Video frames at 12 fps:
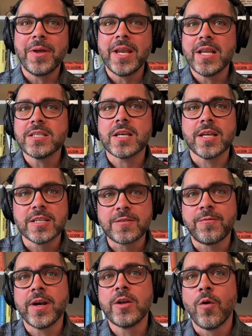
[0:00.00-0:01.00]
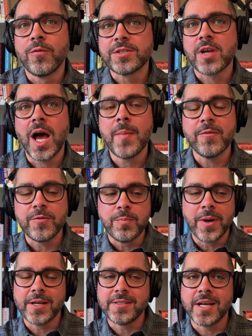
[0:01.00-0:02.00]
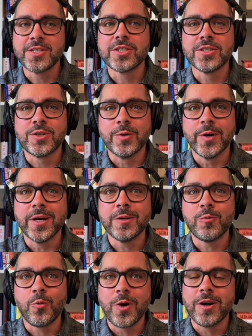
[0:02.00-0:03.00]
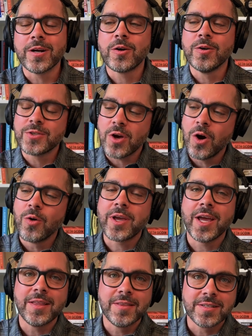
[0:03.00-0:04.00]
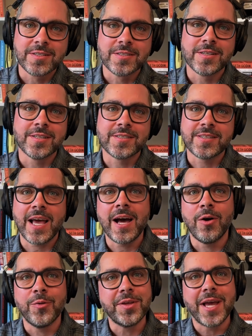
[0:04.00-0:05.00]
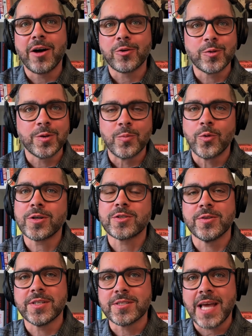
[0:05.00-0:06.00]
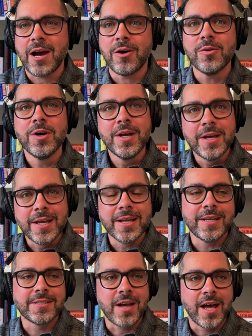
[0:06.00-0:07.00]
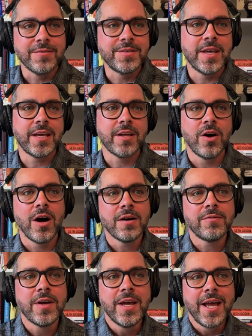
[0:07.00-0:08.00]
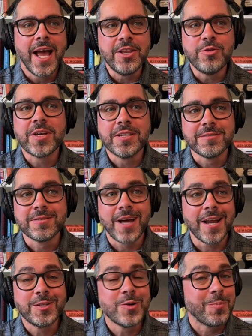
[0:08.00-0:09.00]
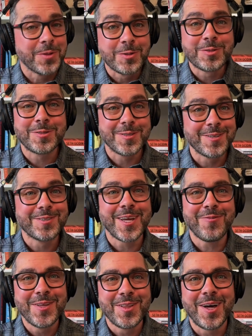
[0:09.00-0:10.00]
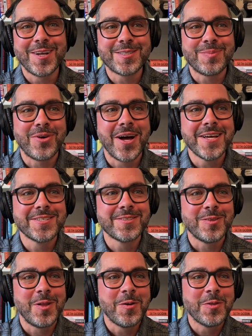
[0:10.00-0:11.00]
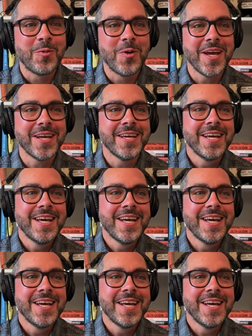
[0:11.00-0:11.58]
it is funny over time if you pay attention to it, where it goes, okay, this is how the algorithm works, or this is how it's kind of taken off, and you can kind of do it. But there's definitely a lot of surprises along the way.